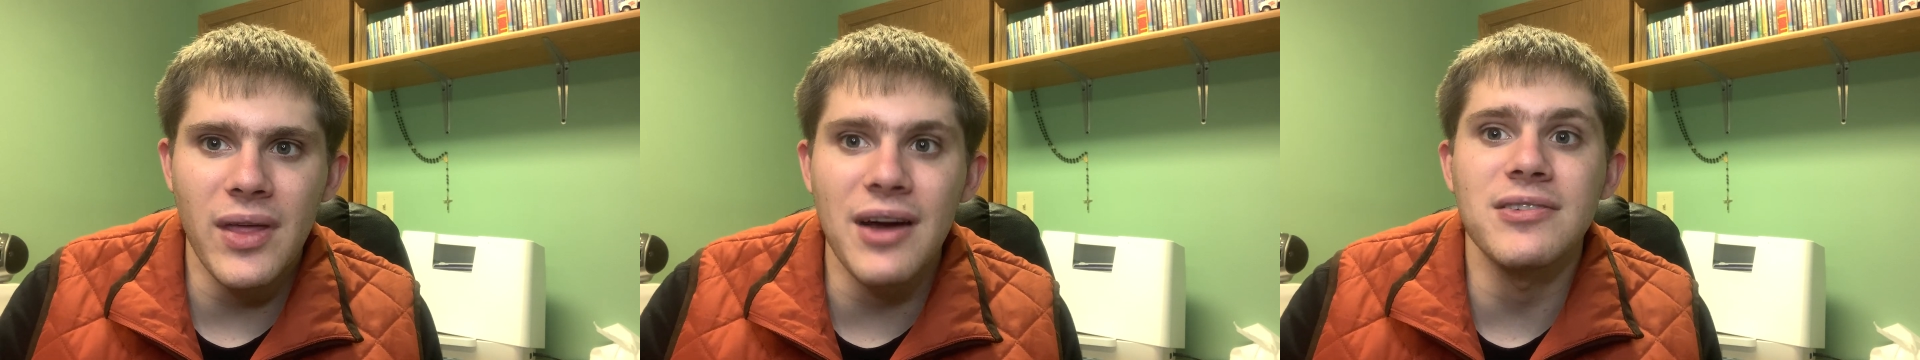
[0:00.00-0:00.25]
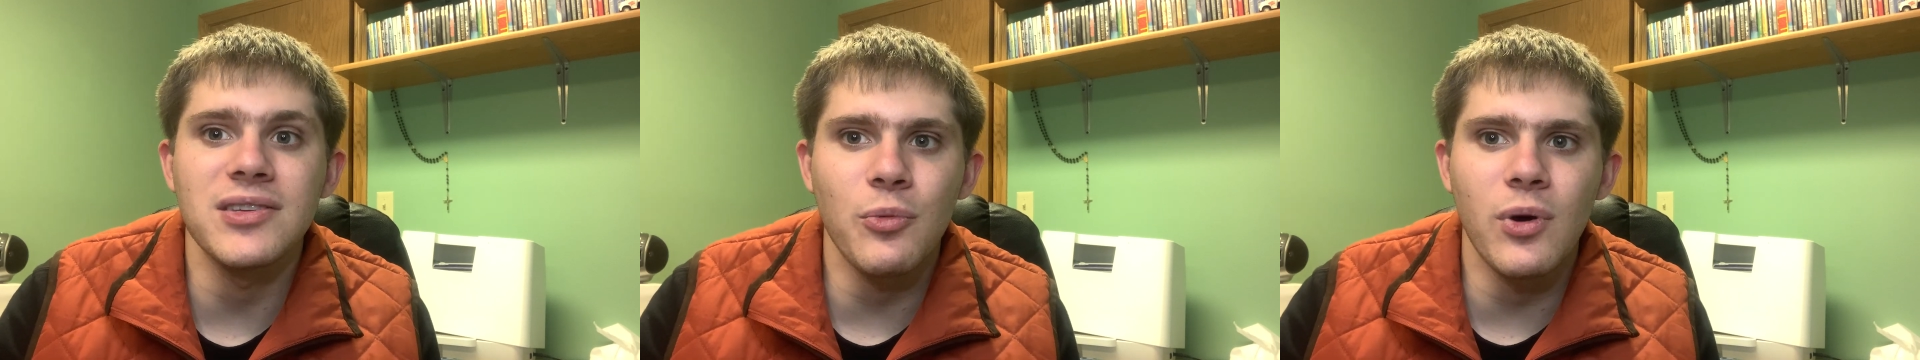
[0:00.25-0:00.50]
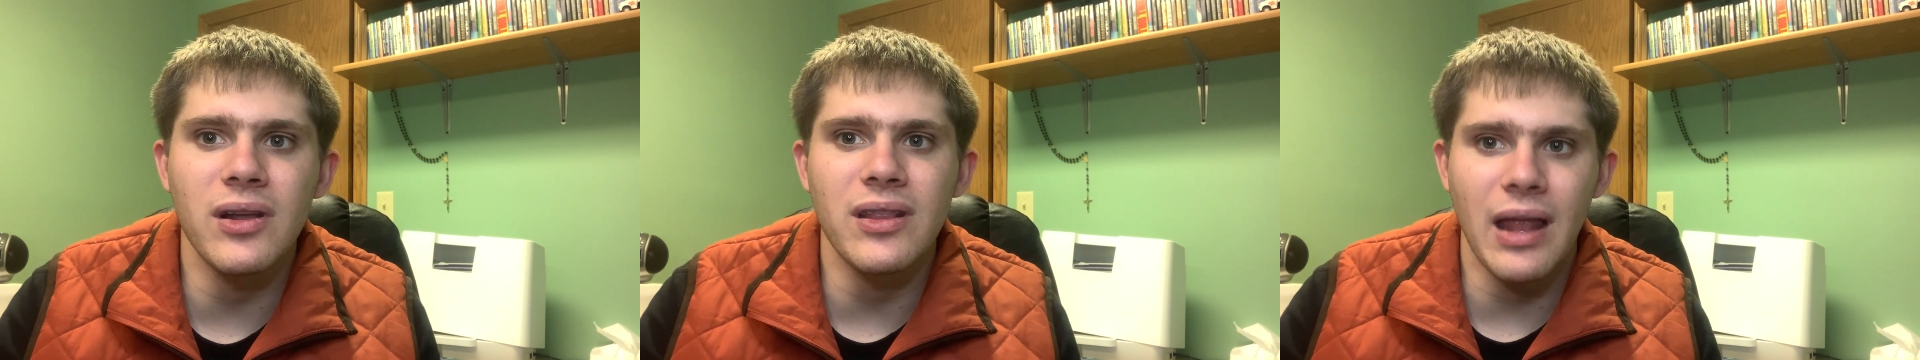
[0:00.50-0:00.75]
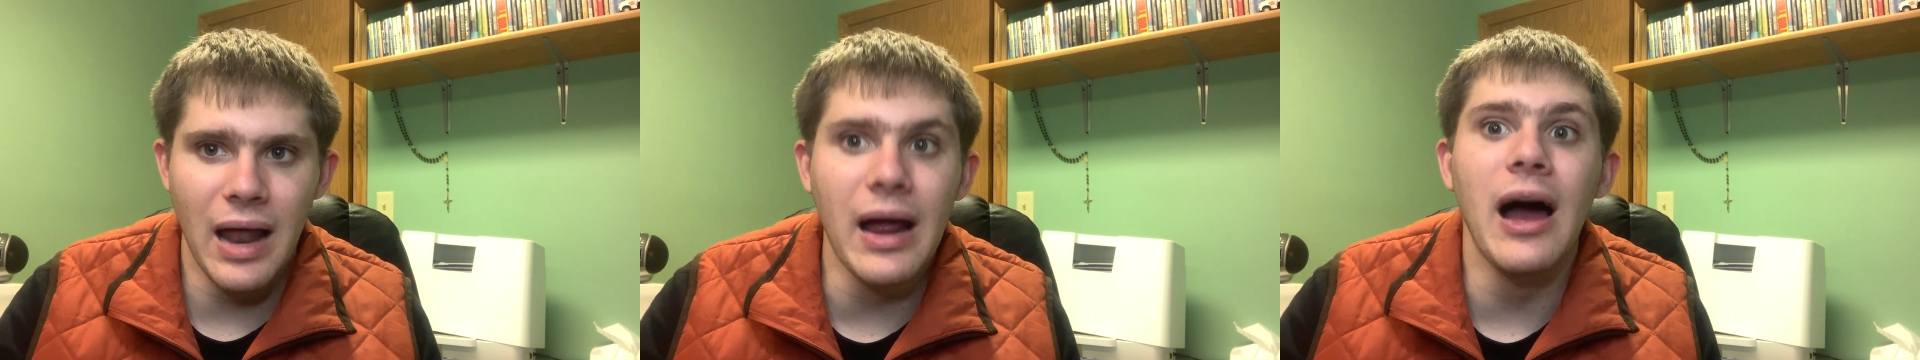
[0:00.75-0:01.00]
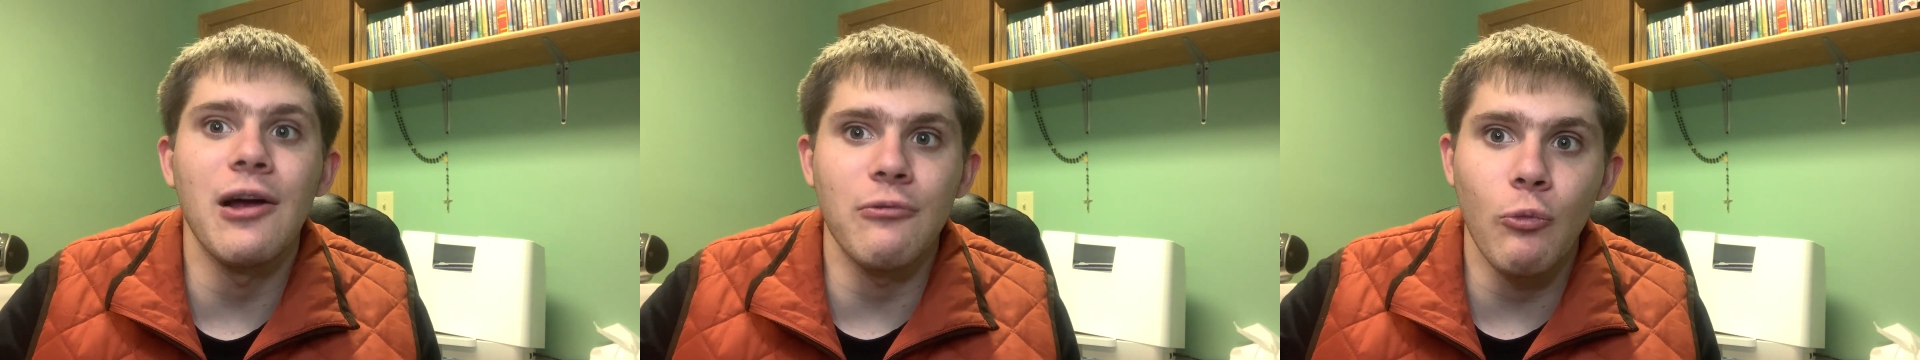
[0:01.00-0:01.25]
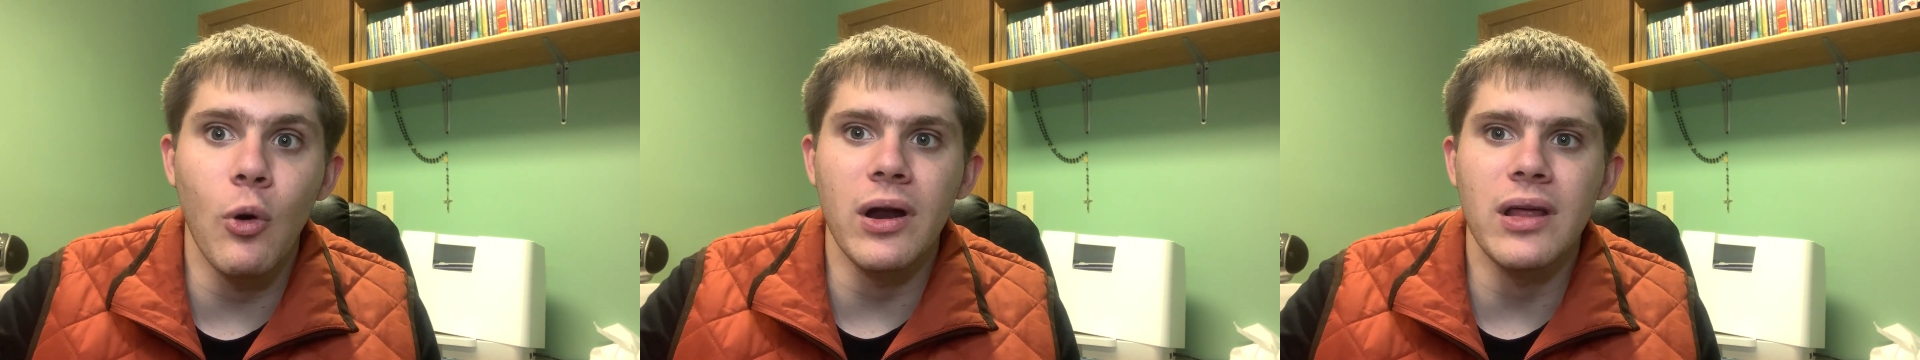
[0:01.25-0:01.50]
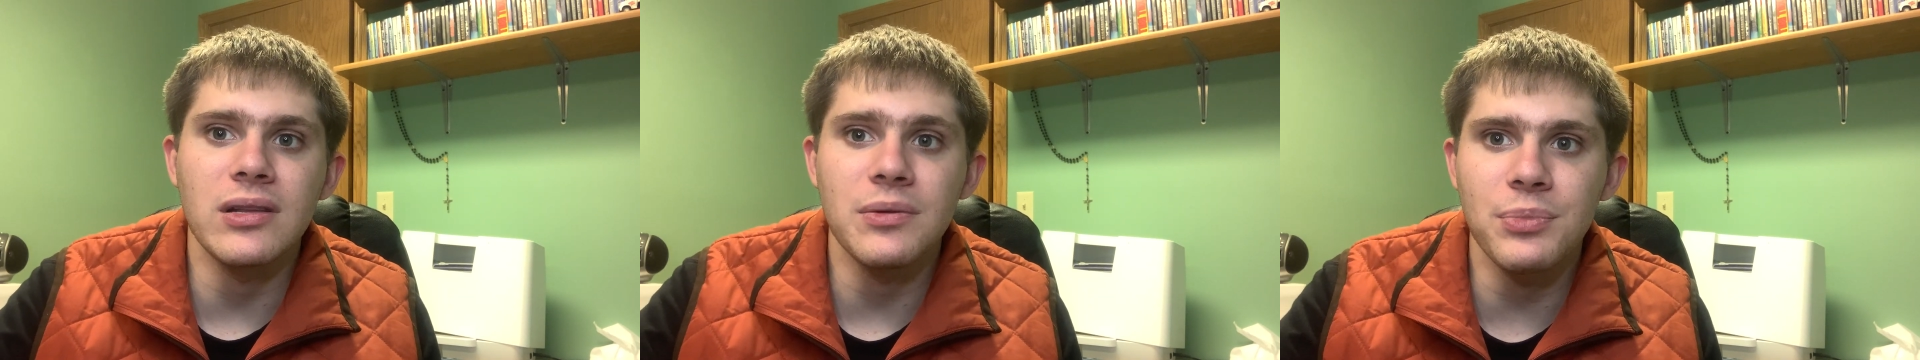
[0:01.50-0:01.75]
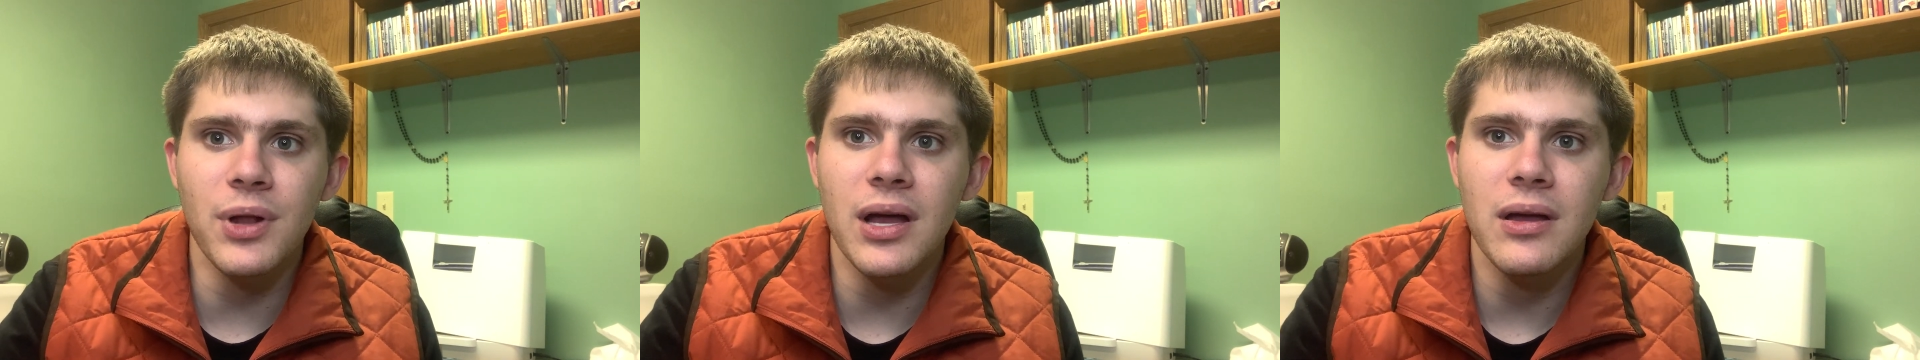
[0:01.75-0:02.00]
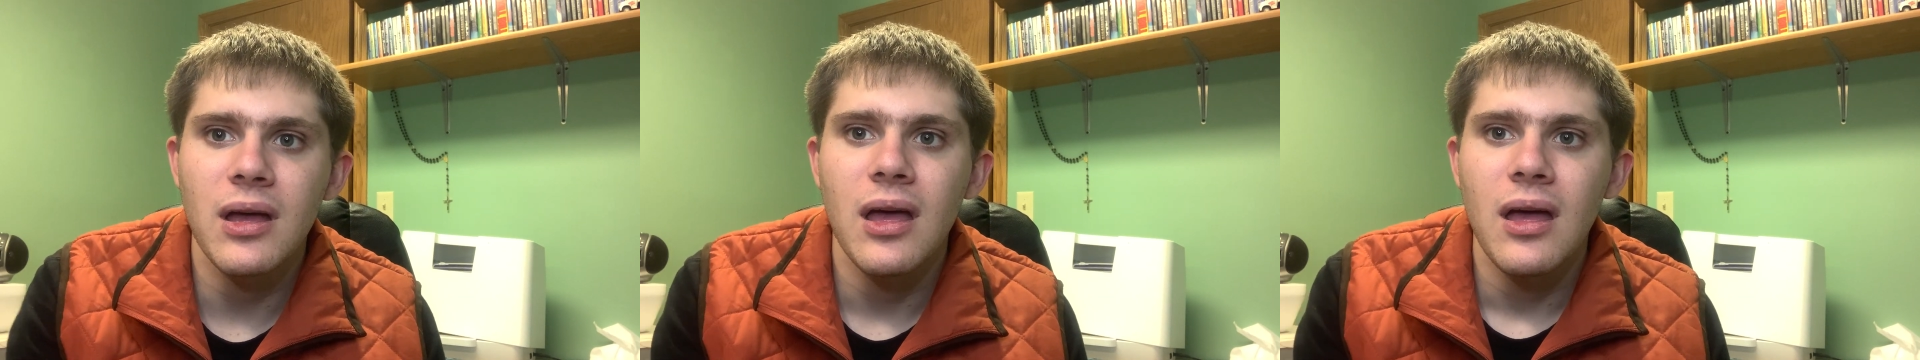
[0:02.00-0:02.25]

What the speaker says: That was the one that I wanted to play.